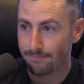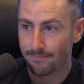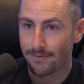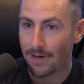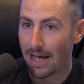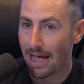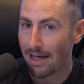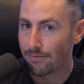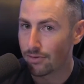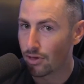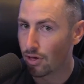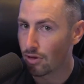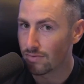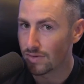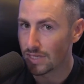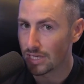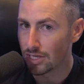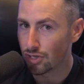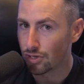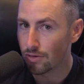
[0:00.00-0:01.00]
five
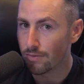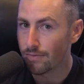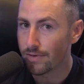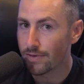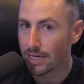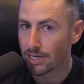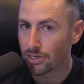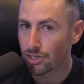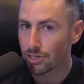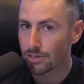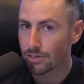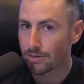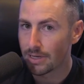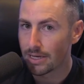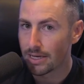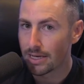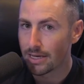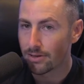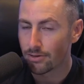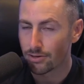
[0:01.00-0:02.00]
loaves and two fish.
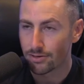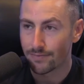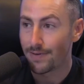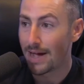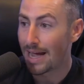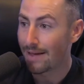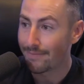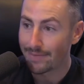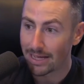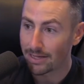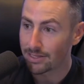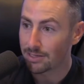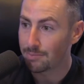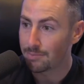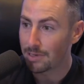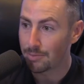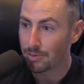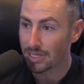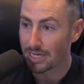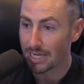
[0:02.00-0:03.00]
There's five thousand
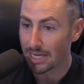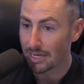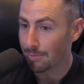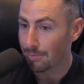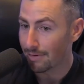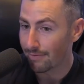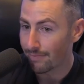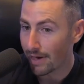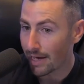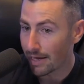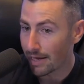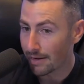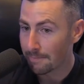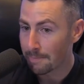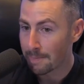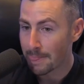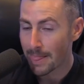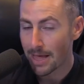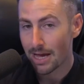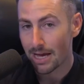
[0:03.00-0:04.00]
people that need to be fed.
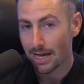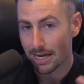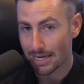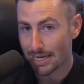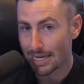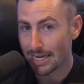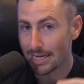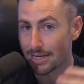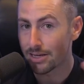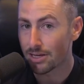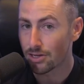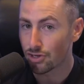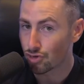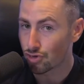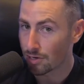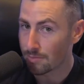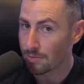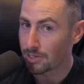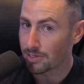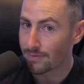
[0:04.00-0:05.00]
A kid
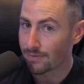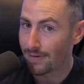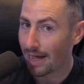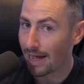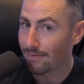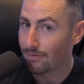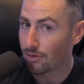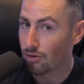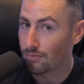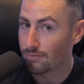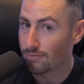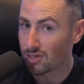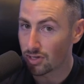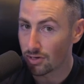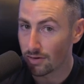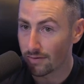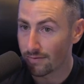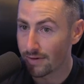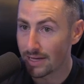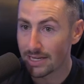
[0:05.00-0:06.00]
contributes five loaves,
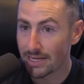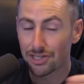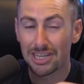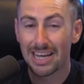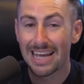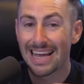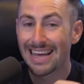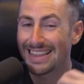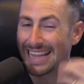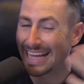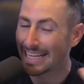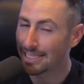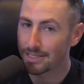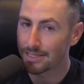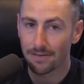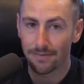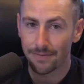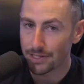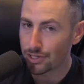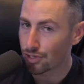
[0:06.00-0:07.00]
two fish. That's
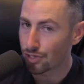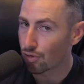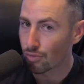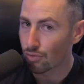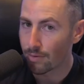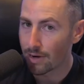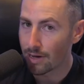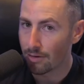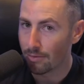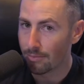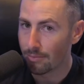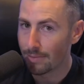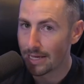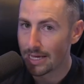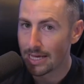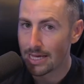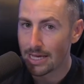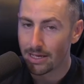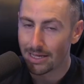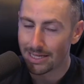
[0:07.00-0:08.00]
the physical realm.
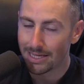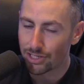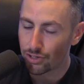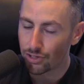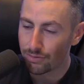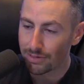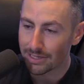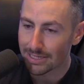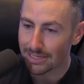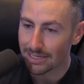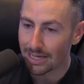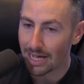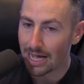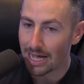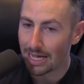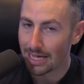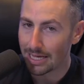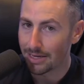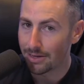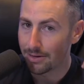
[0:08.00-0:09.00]
As soon as
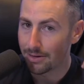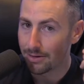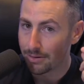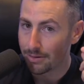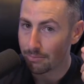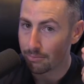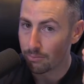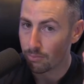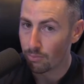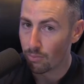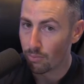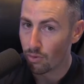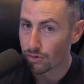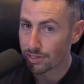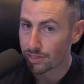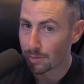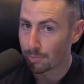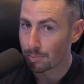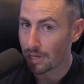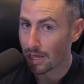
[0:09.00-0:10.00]
God
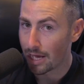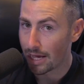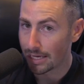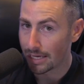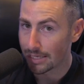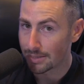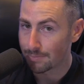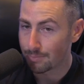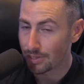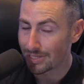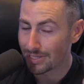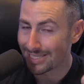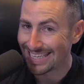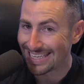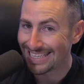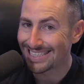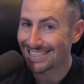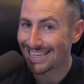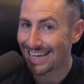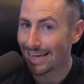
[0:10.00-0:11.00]
multiplies, puts
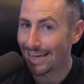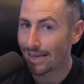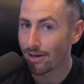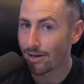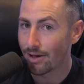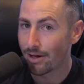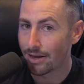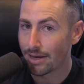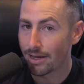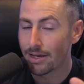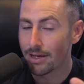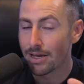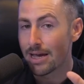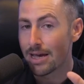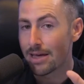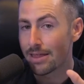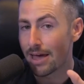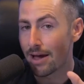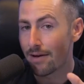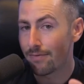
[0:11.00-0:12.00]
his hand on it,
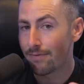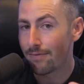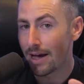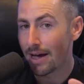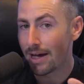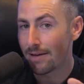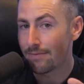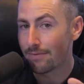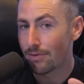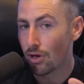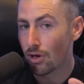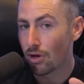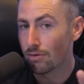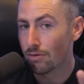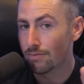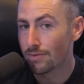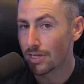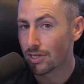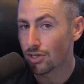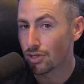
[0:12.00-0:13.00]
that five
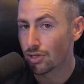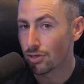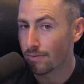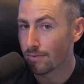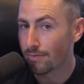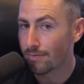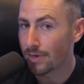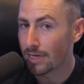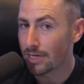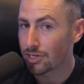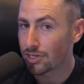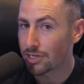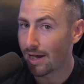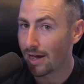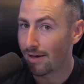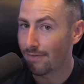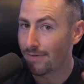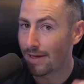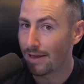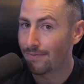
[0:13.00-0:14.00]
loaves and two fish now
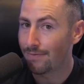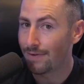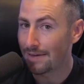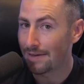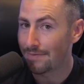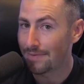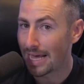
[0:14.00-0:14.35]
fed five